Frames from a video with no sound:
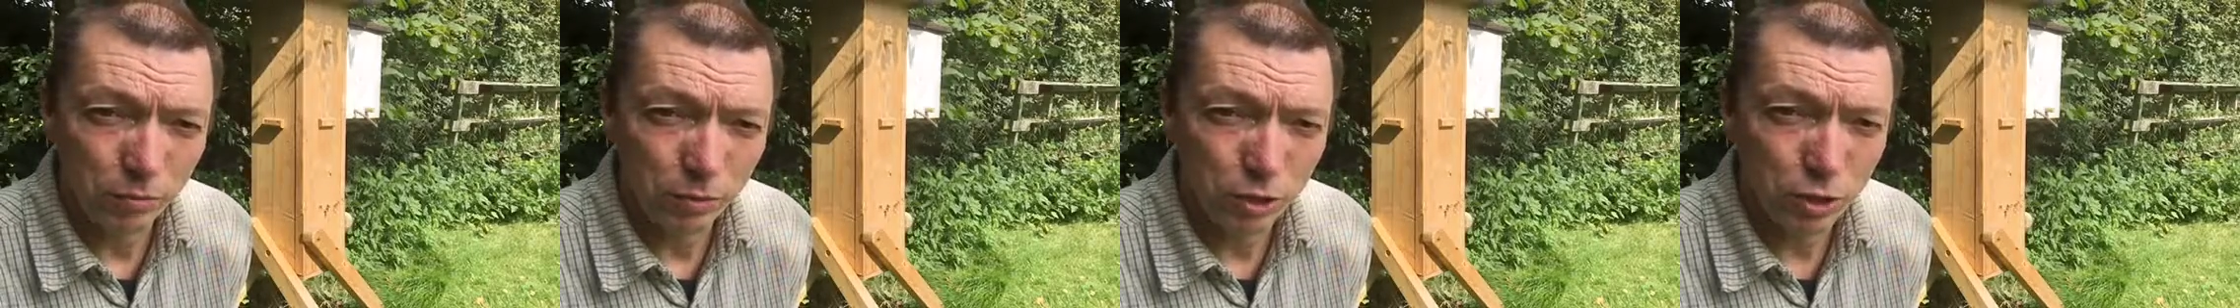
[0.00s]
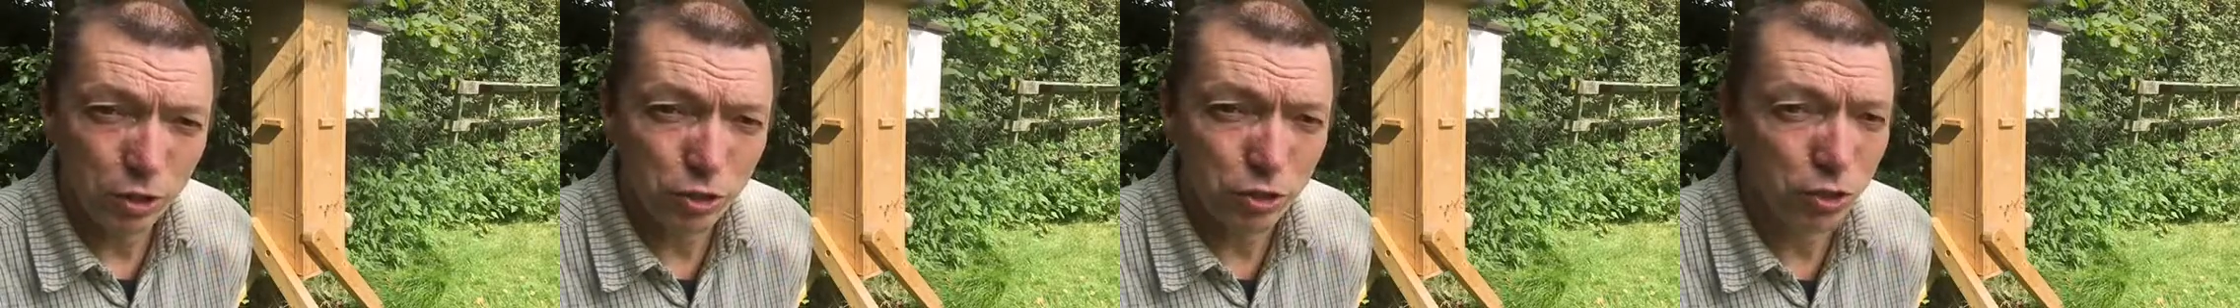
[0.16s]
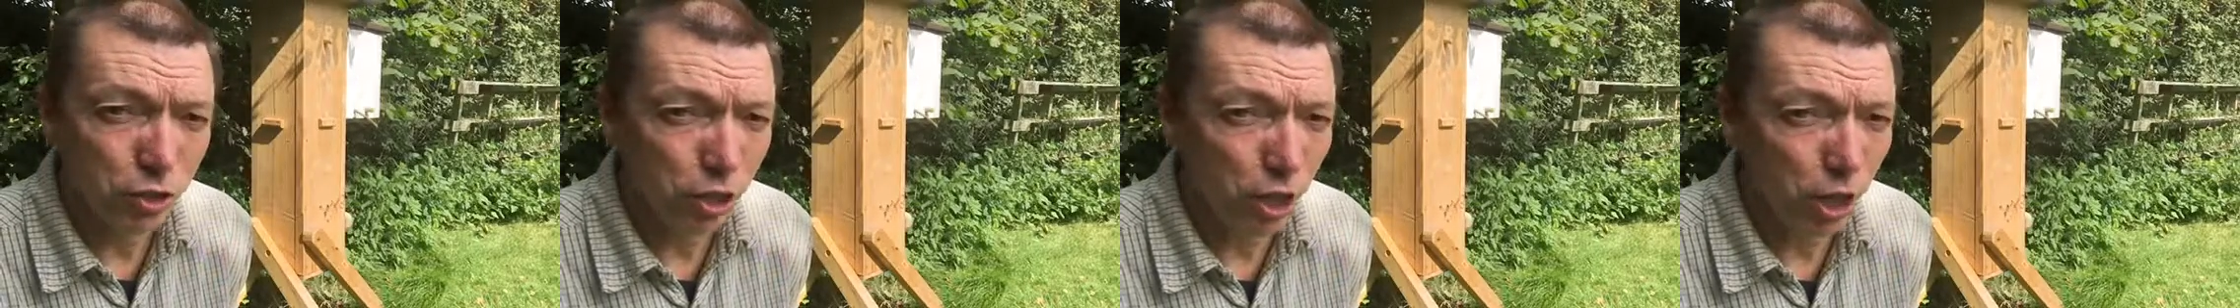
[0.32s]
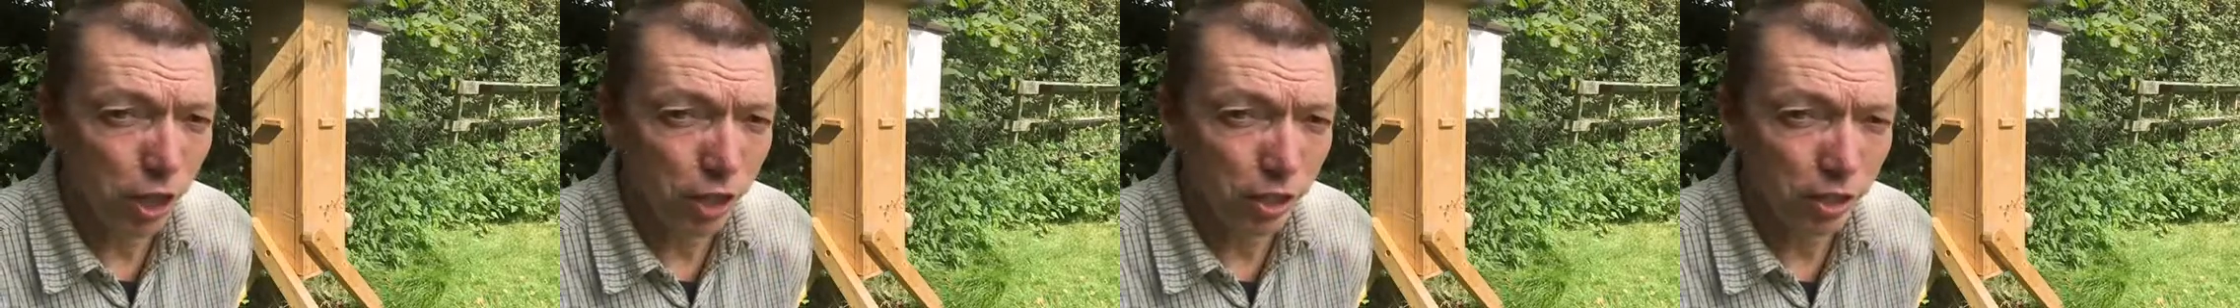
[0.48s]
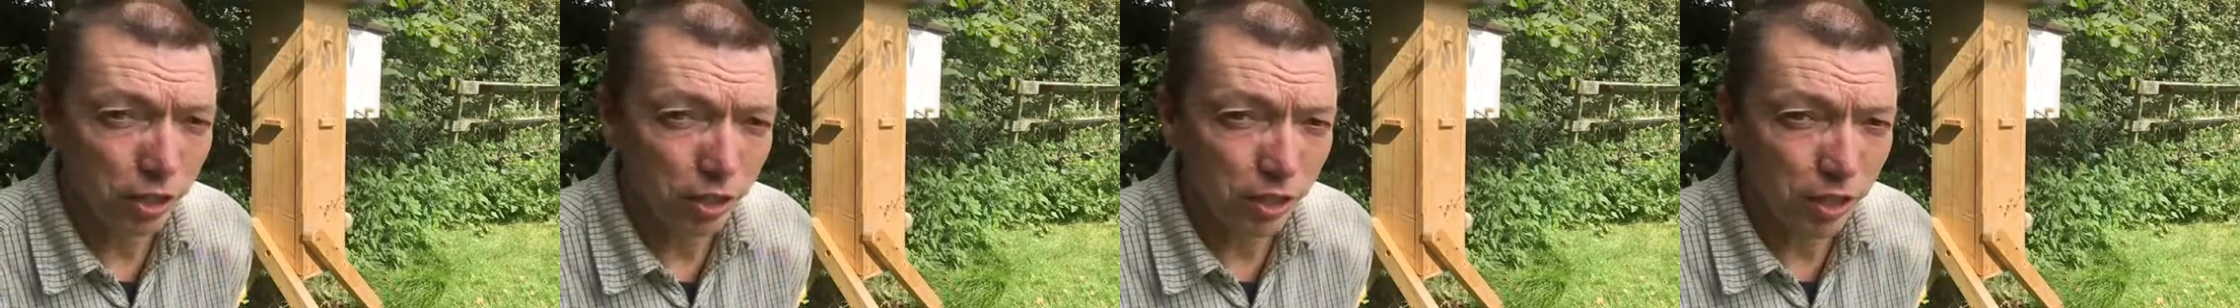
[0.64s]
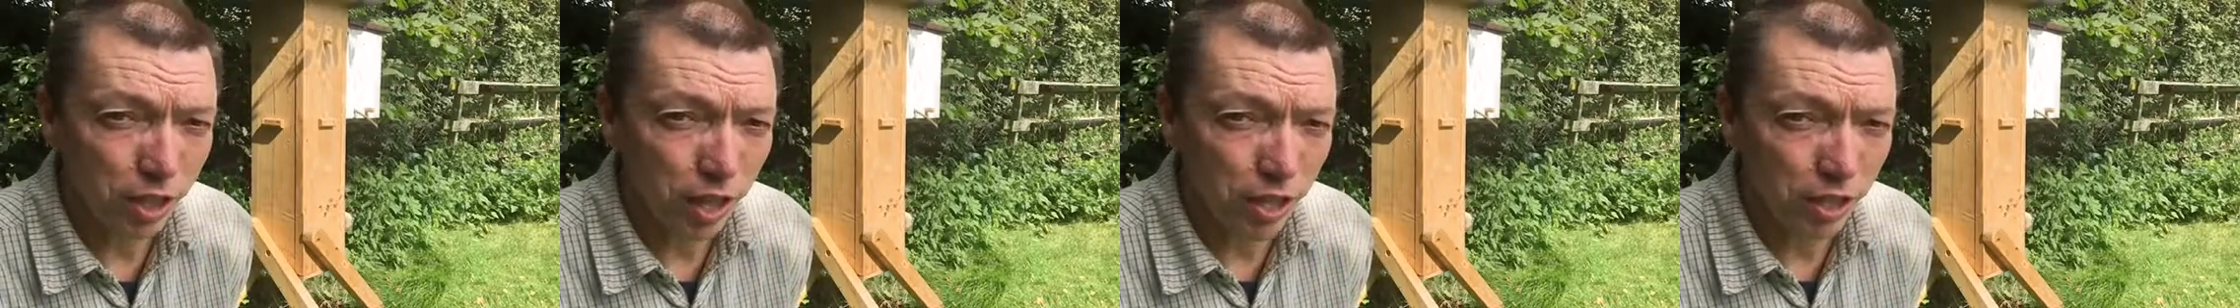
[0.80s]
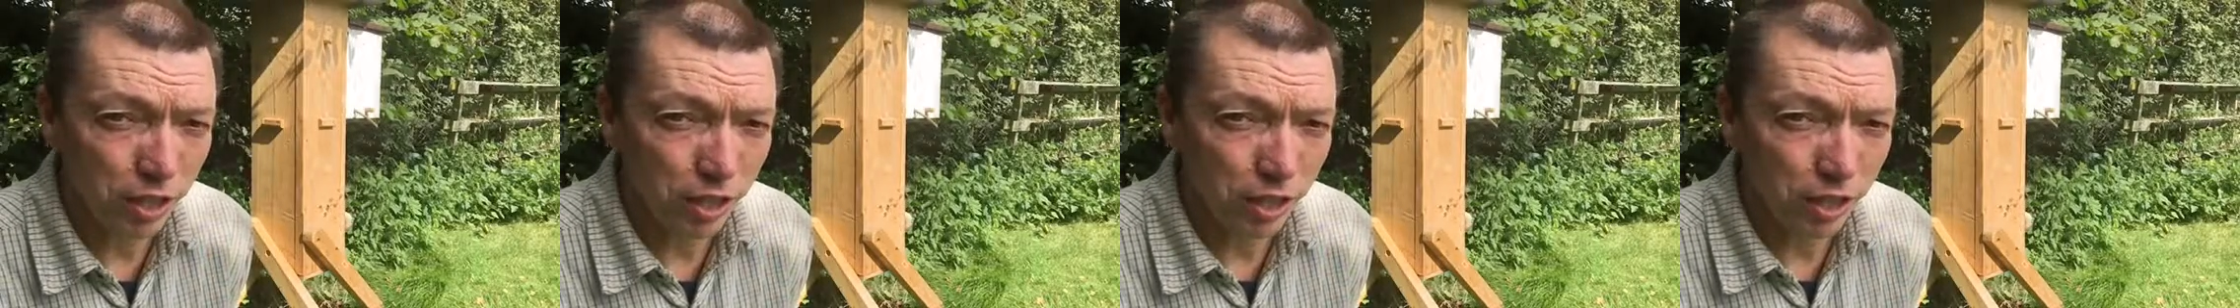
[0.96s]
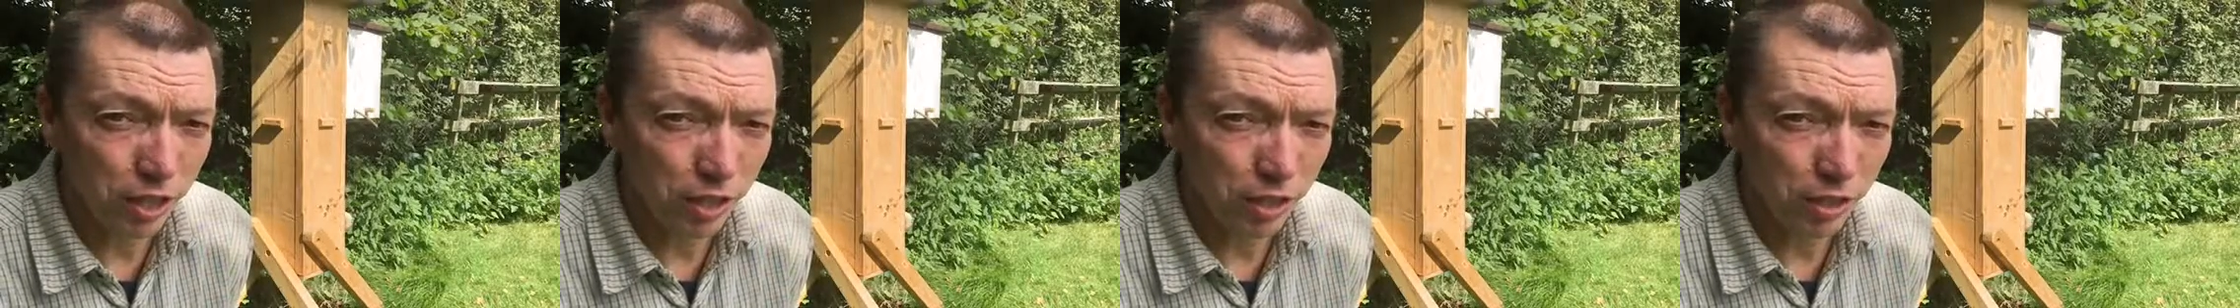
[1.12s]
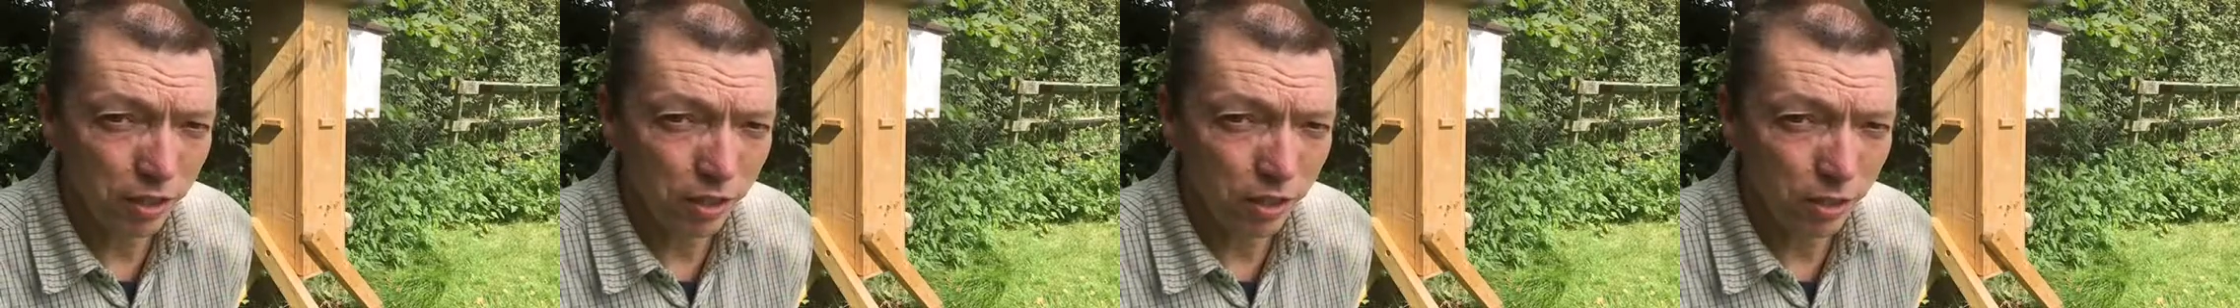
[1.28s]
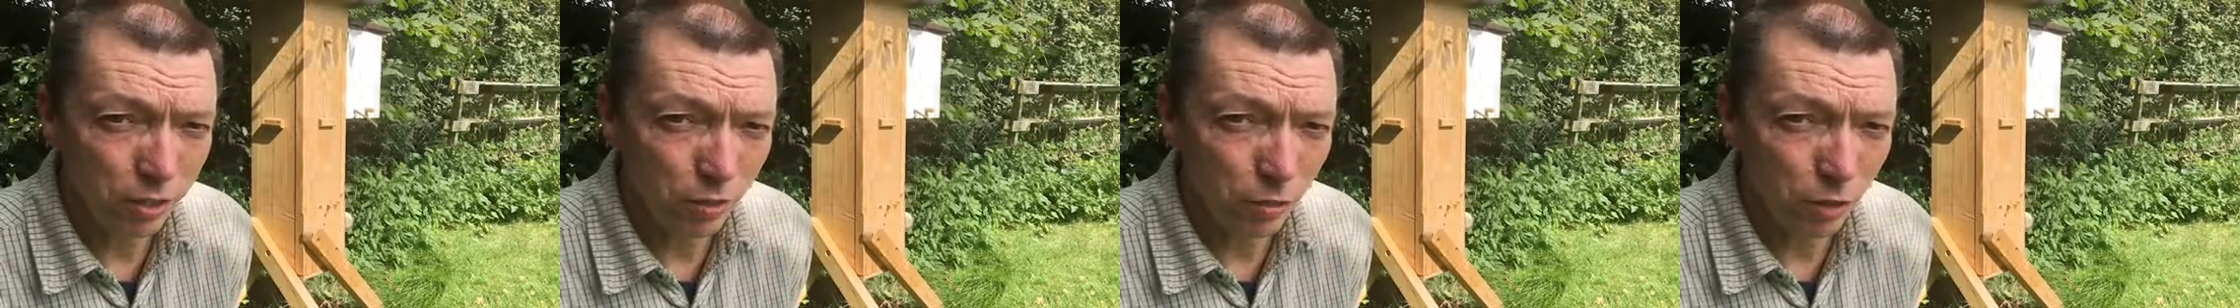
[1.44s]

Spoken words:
just knowing that they're there